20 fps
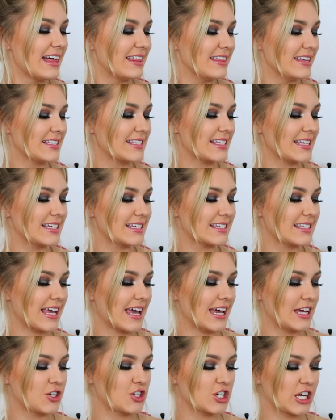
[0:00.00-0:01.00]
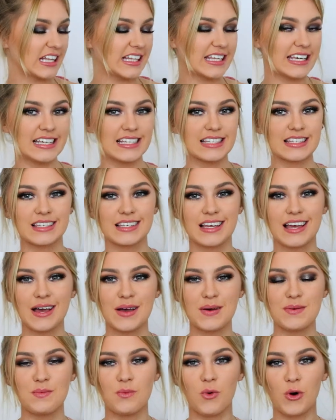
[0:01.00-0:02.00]
This is a Chili's
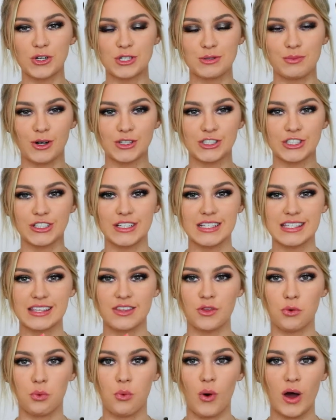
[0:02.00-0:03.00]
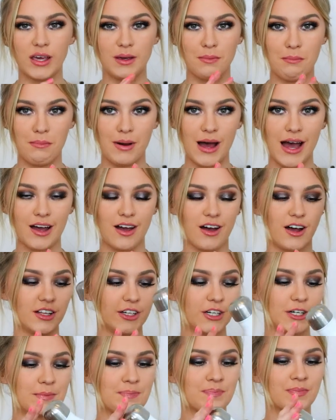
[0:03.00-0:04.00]
water bottle. It's in the white matte
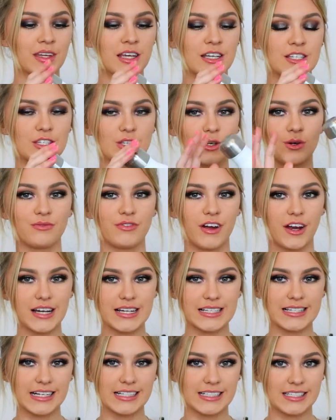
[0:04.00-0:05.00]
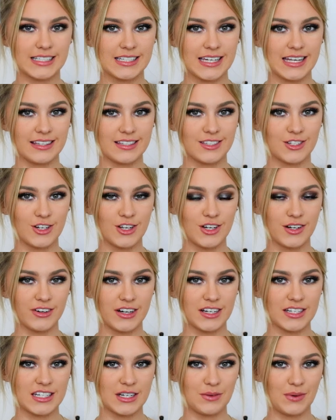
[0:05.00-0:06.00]
colour, so I'm very excited to take this to
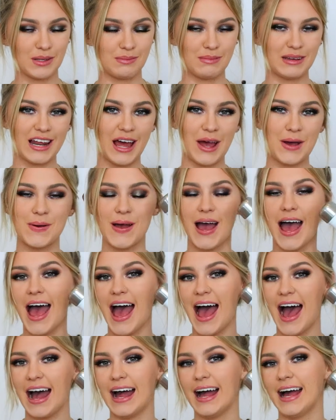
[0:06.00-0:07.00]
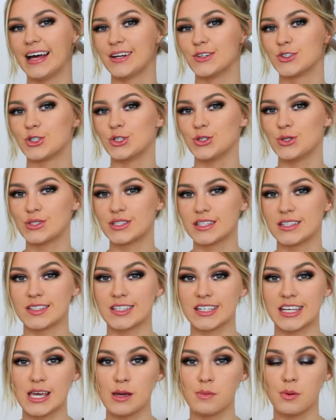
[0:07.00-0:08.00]
university with me now and use this
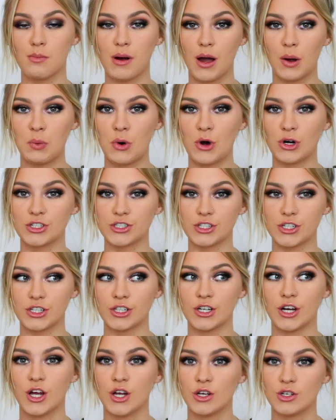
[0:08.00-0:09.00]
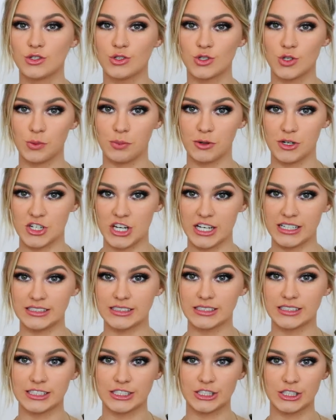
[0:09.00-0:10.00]
to keep my water super
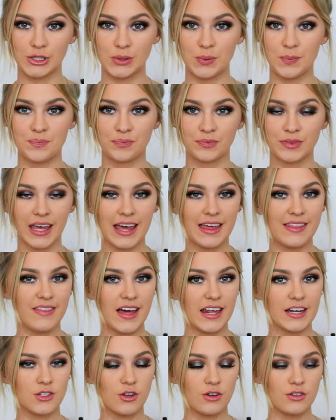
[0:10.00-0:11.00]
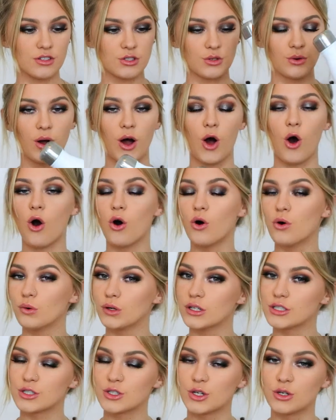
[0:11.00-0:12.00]
chilled. So that is also
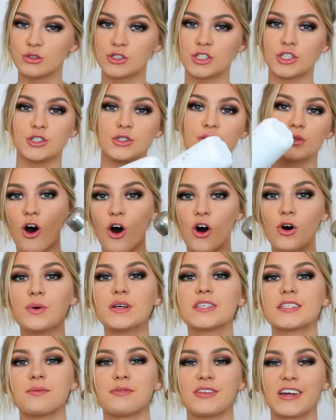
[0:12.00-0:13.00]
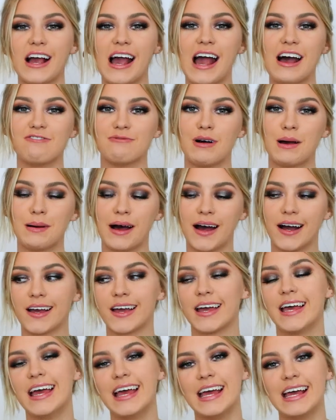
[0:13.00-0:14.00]
always a go-to, always something I have in my bag
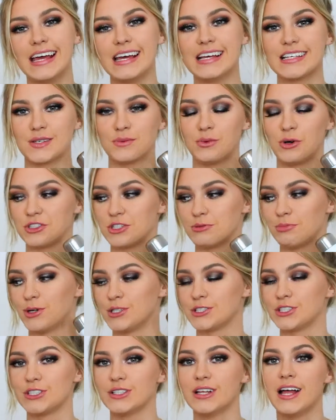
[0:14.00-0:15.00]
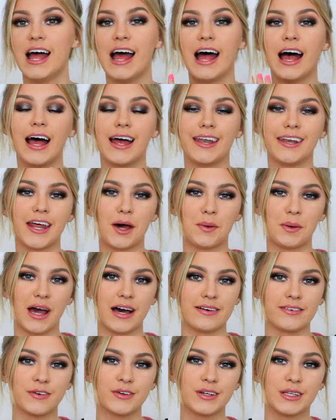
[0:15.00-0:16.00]
is a water bottle, and now I
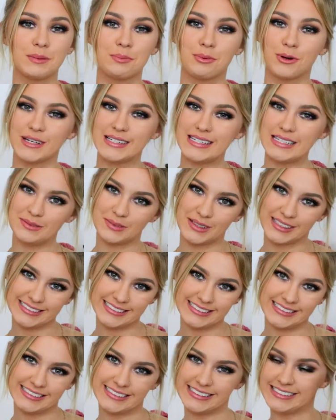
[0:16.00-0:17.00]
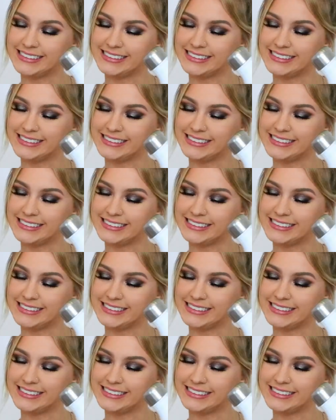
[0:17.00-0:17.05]
have a really pretty one.